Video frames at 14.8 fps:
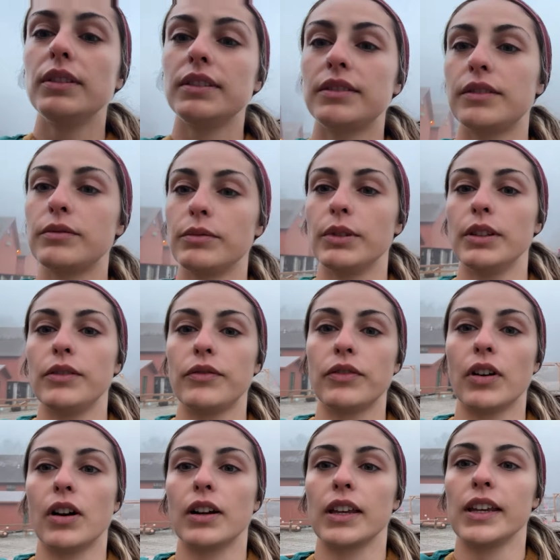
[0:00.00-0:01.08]
It's really
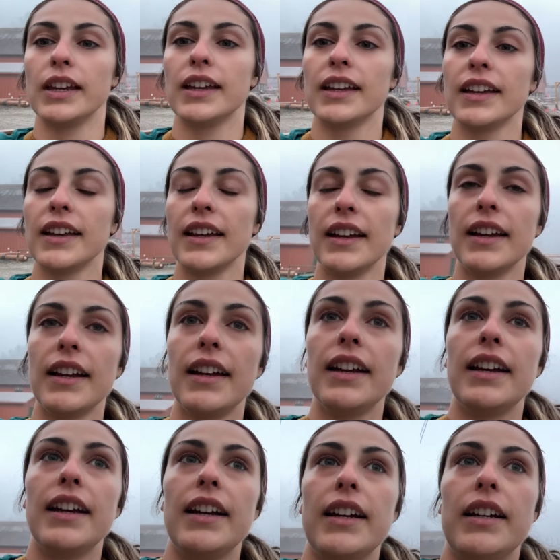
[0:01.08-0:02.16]
foggy.
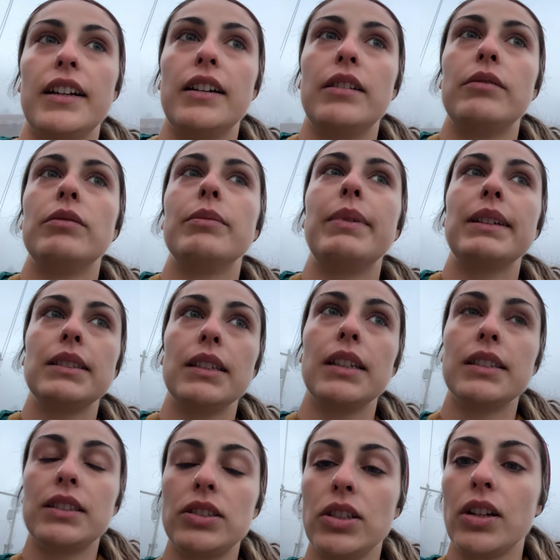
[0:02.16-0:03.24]
Um, we're about to
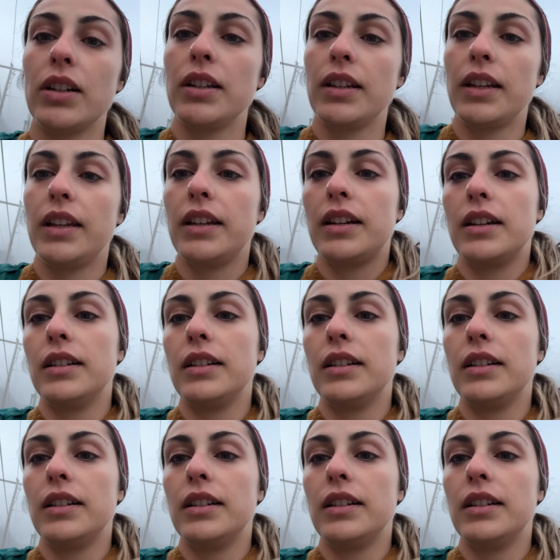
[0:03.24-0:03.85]
get started here.